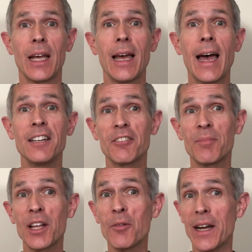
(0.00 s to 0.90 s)
And
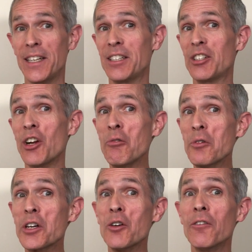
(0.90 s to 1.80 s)
by the way, don't
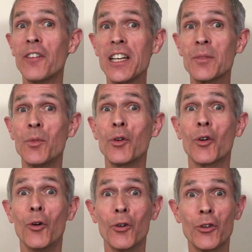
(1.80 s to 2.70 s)
tell
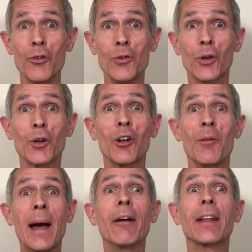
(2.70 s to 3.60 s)
Facebook or Google
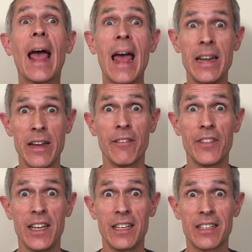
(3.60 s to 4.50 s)
about any of
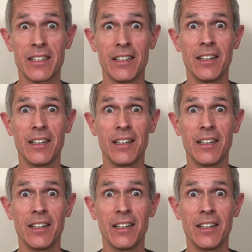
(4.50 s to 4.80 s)
this.